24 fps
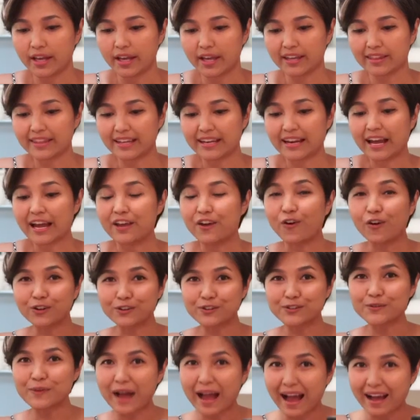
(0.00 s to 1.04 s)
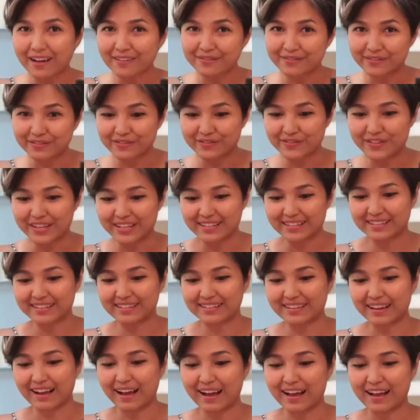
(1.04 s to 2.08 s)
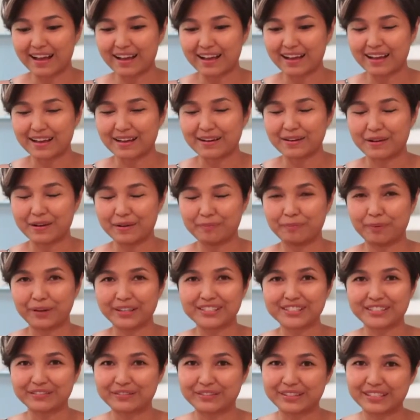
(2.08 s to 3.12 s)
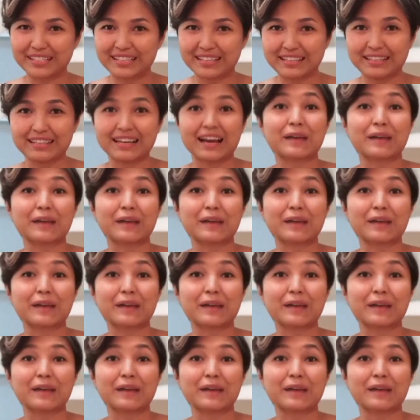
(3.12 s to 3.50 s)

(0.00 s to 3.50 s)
And then I also have this bunch of tea.